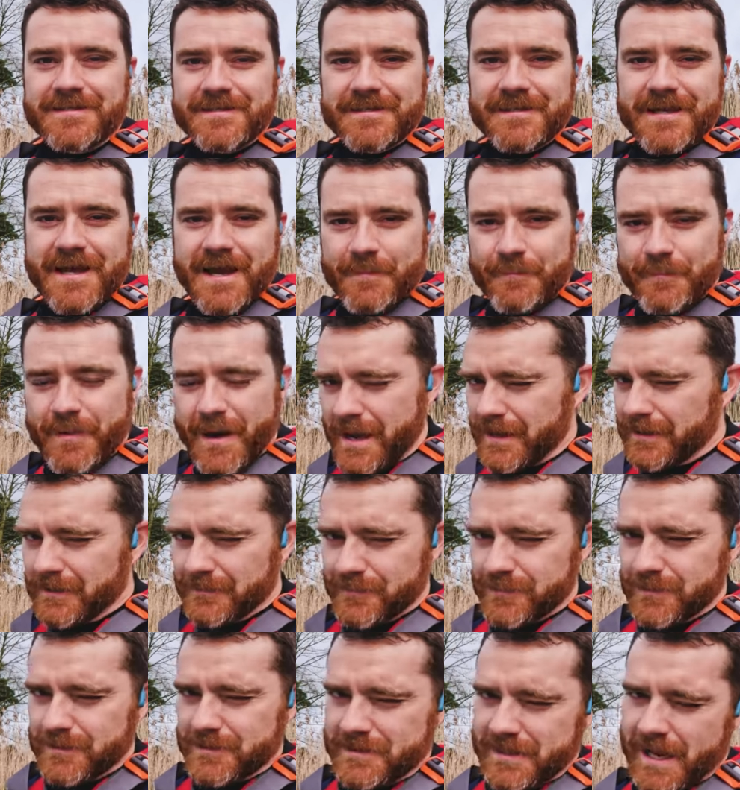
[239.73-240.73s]
So yeah,
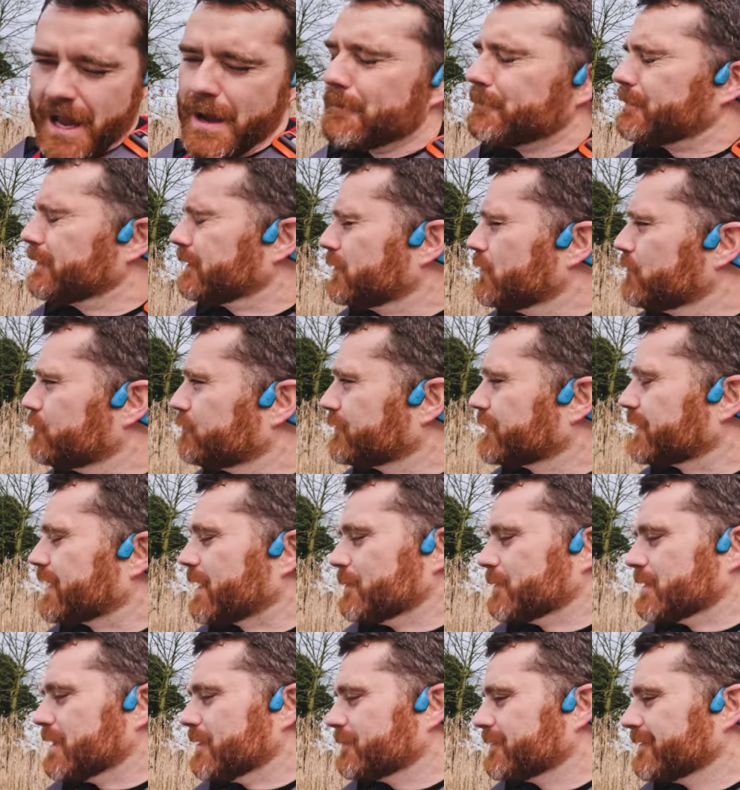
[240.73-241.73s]
paddleboard camping hopefully
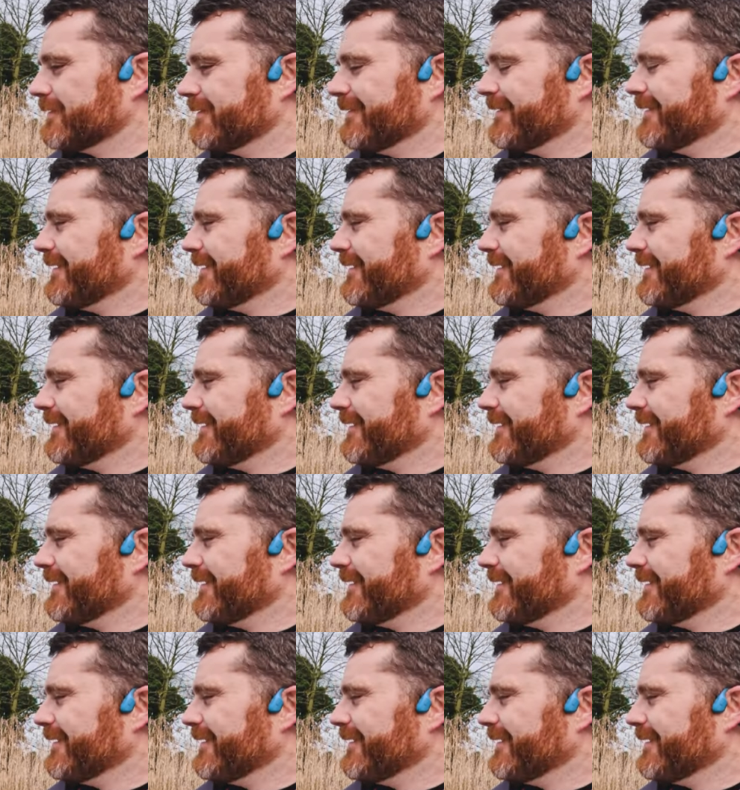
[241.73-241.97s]
coming up